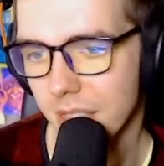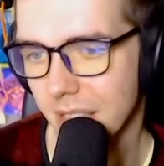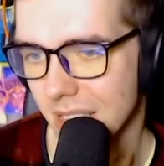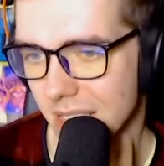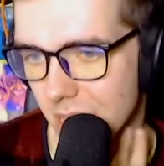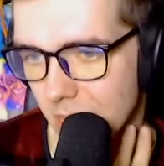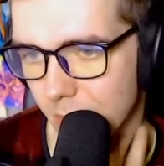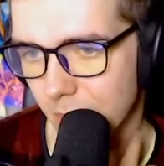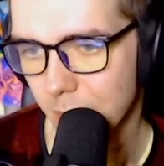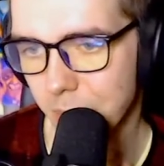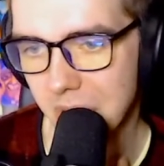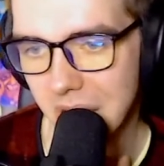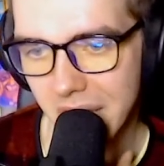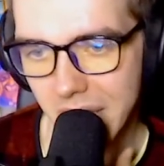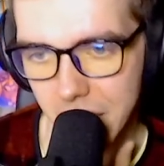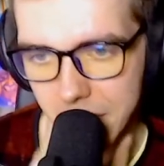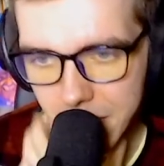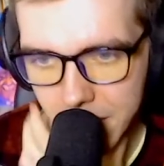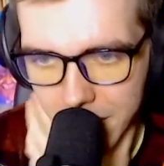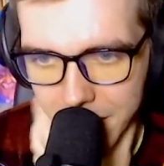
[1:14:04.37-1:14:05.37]
think it's going to be a bit
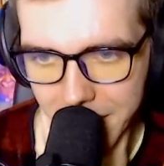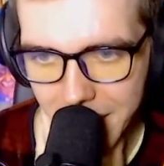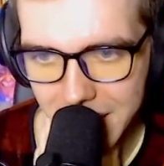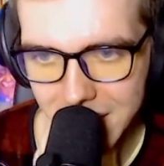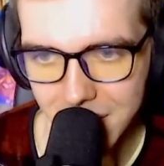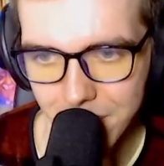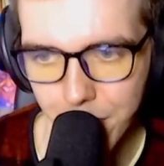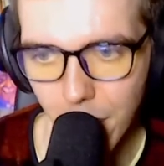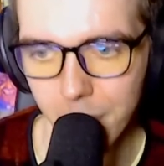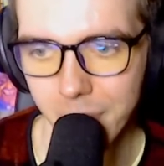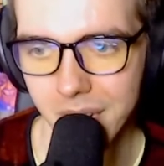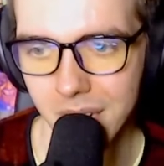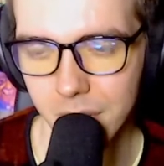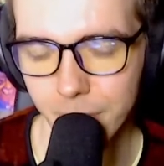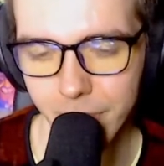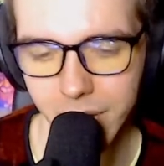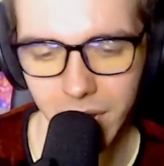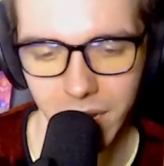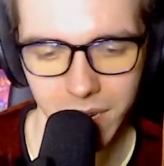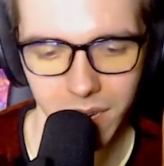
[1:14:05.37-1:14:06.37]
later than that. It's probably going
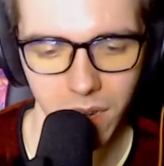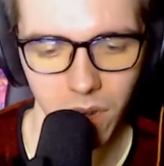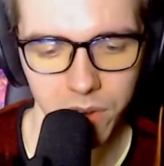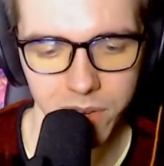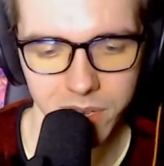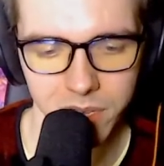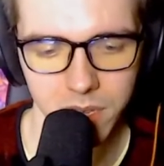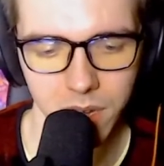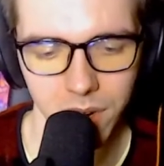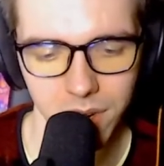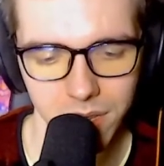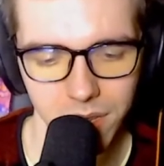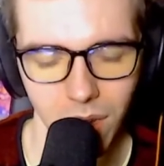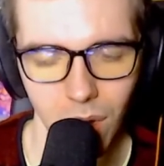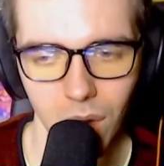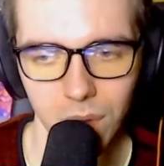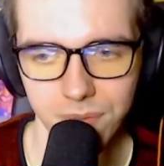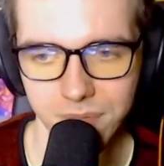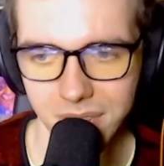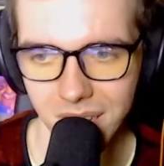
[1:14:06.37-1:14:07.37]
to be on, an, on an
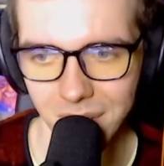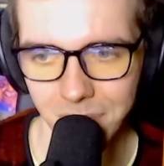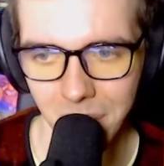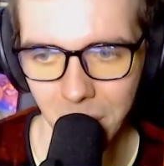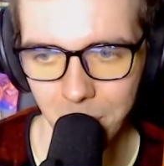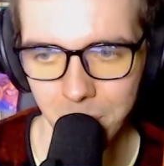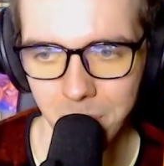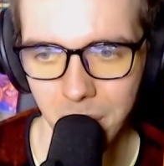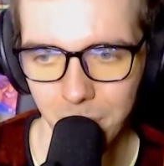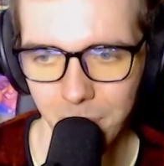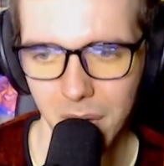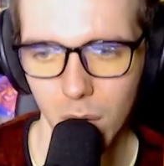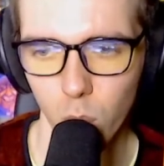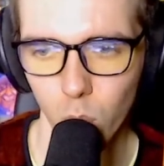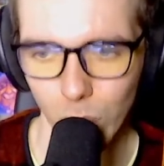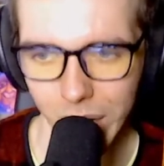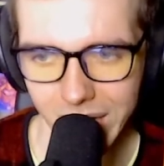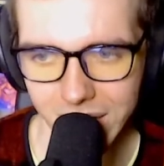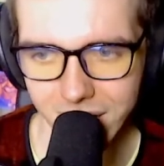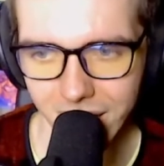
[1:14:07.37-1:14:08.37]
off day, maybe, a
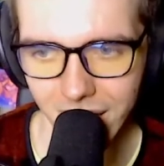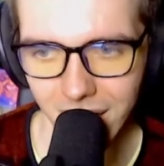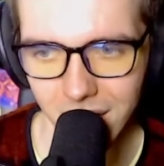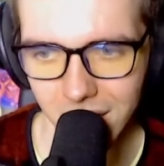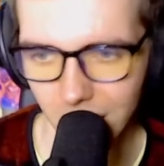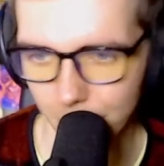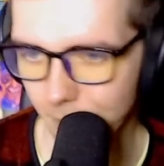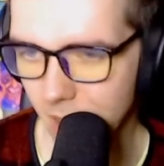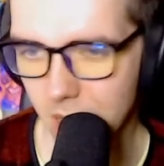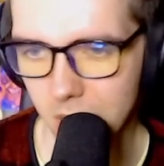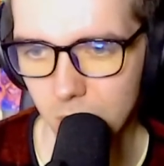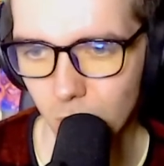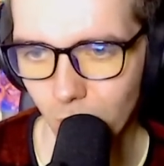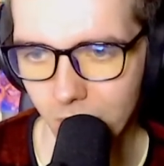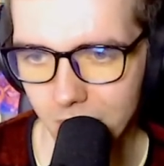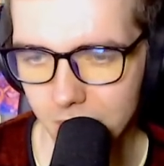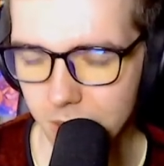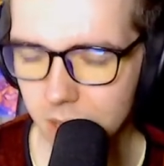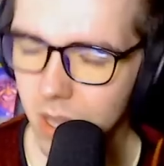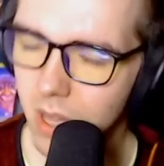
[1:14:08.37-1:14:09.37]
weekday. I'm not going to
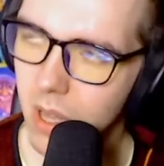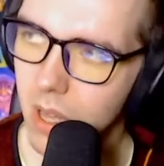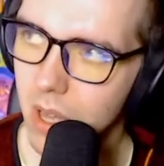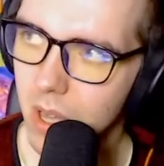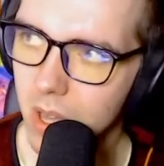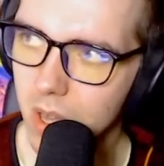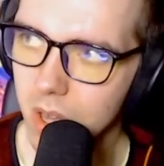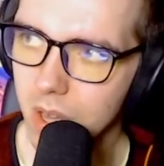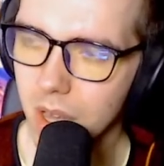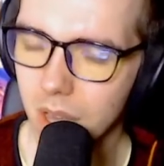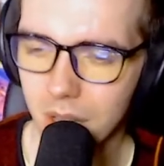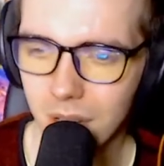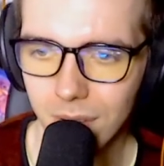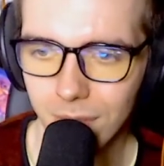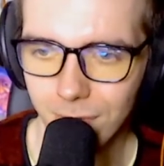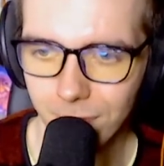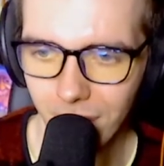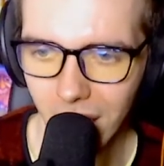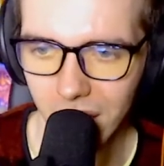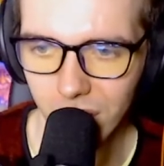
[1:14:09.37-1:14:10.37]
wait uh,
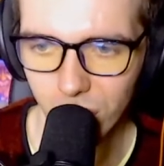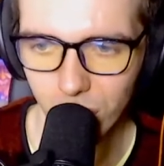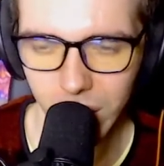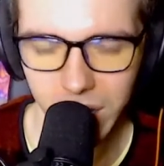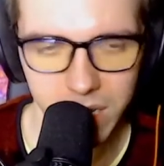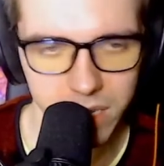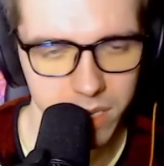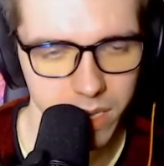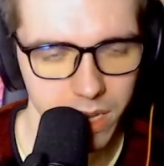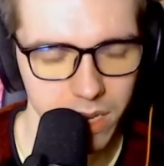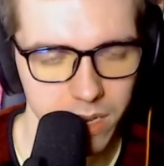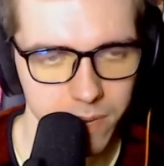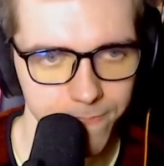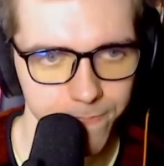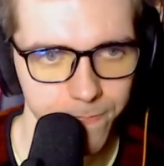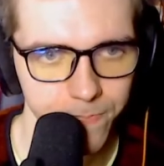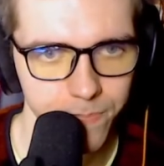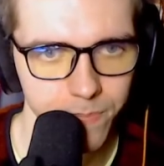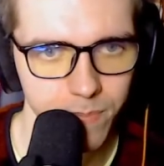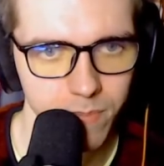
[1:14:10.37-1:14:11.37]
five weeks then
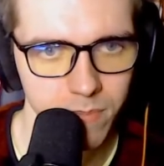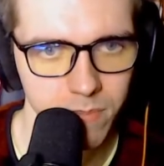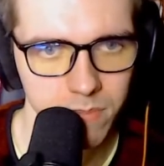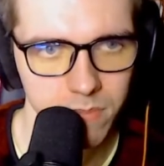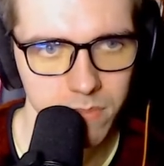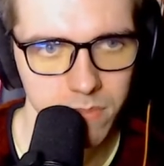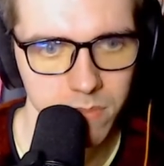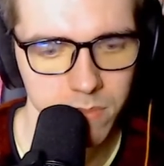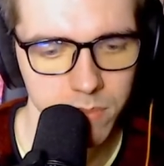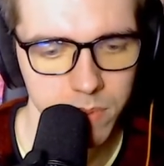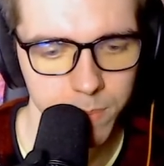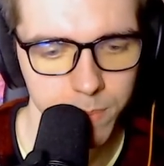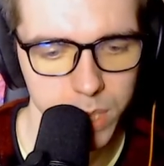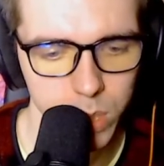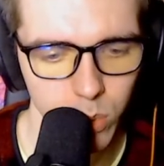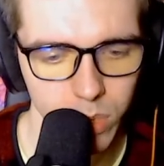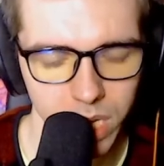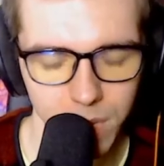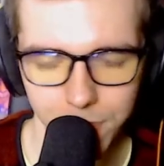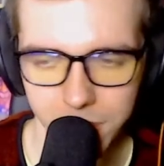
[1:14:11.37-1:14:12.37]

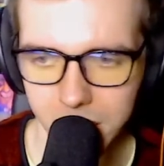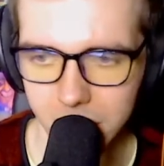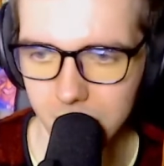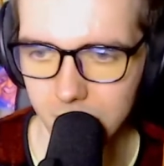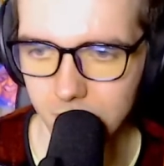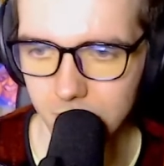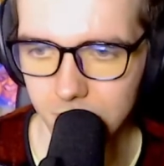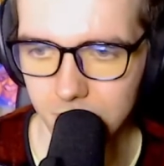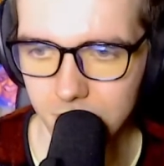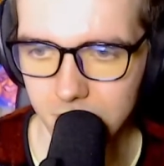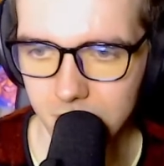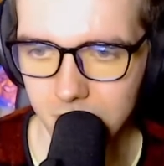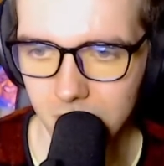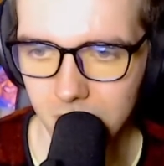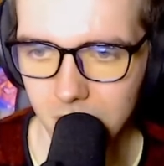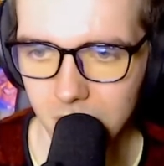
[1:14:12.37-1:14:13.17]
between episodes.